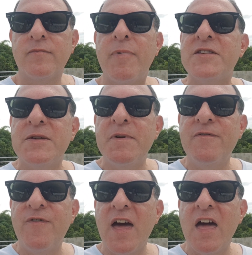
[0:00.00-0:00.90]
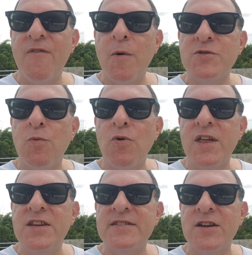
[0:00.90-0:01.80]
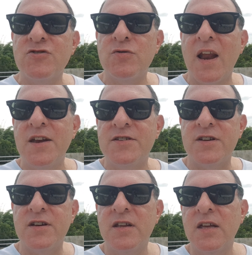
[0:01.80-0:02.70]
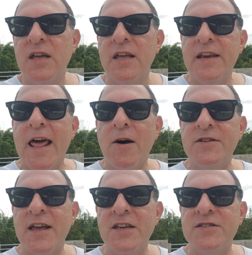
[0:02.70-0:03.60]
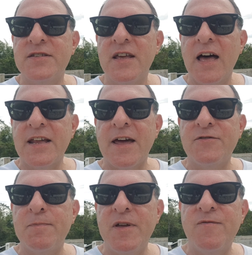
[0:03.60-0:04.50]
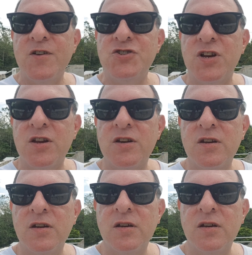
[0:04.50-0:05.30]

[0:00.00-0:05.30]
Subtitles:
But to be fair, if I was walking in central London nowadays, I'd have to be vigilant.